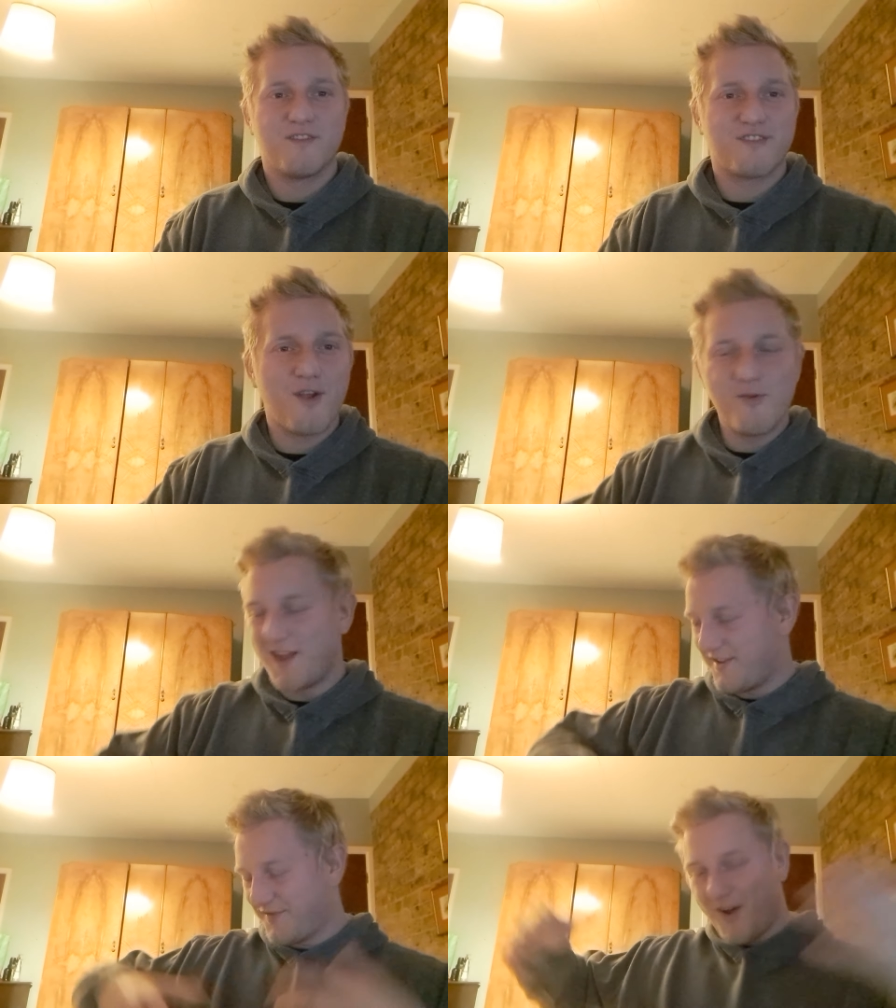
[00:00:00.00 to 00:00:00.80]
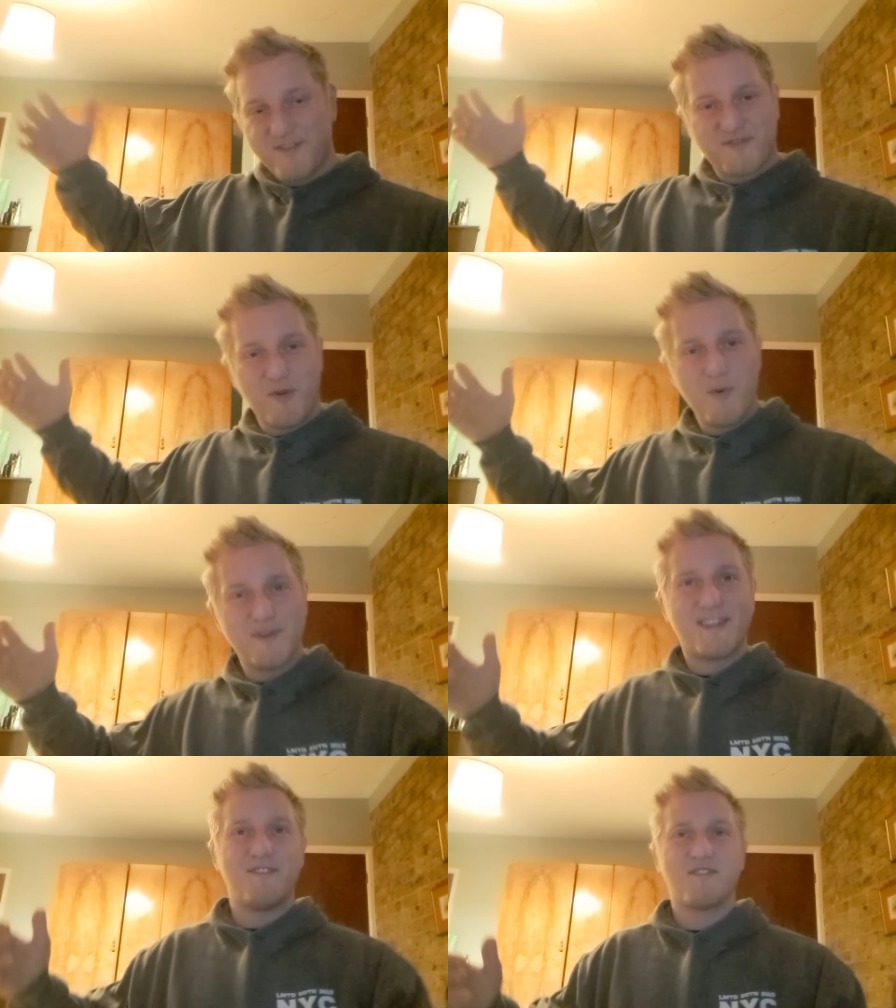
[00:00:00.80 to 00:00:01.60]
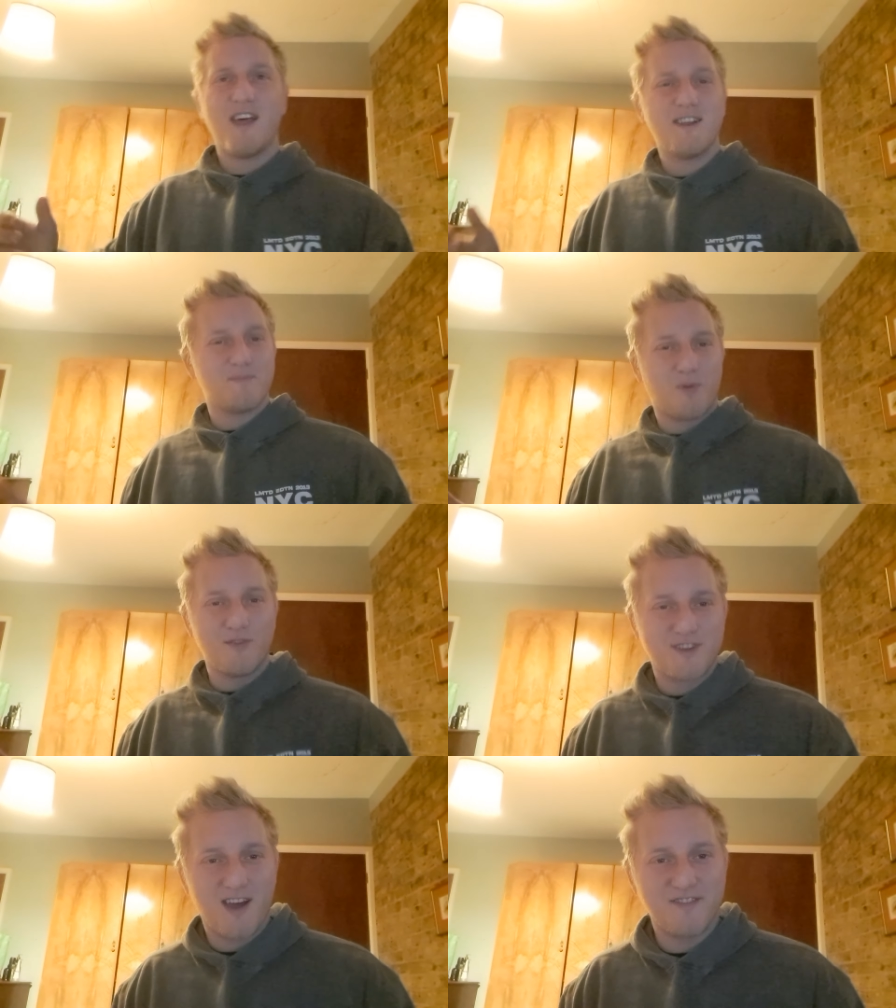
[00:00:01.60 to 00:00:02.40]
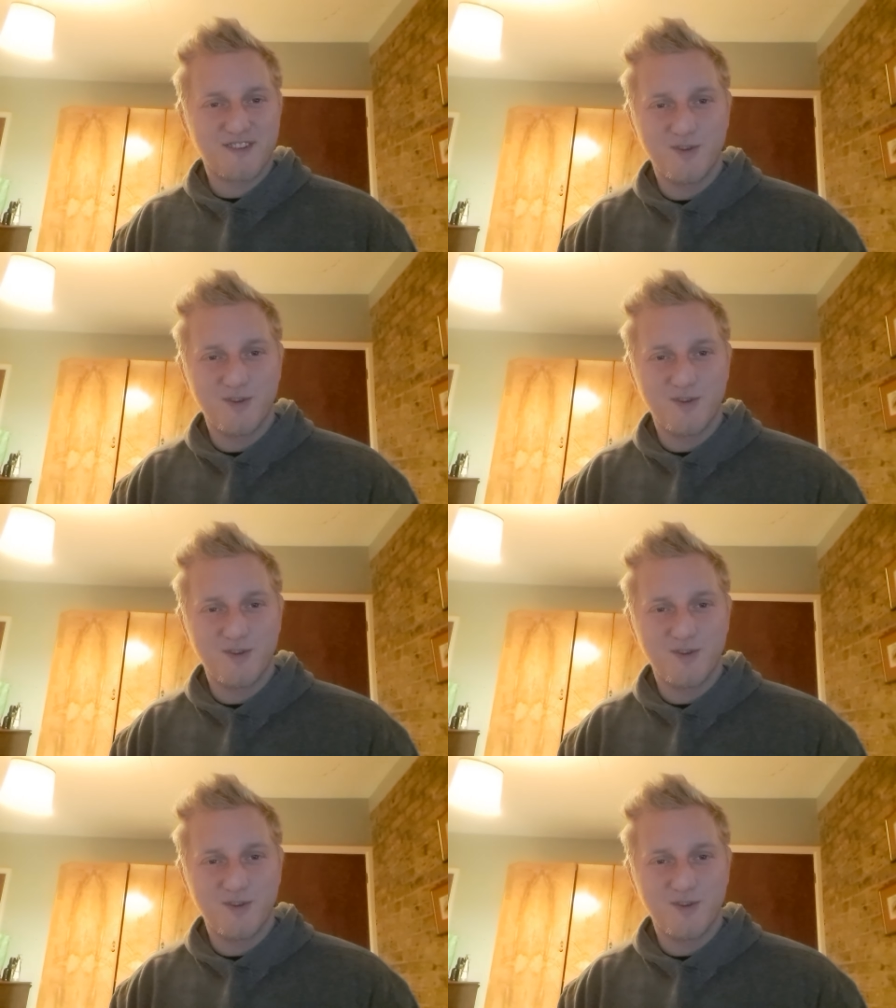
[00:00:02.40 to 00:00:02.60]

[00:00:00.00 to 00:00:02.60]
So let's fast forward. He started a podcast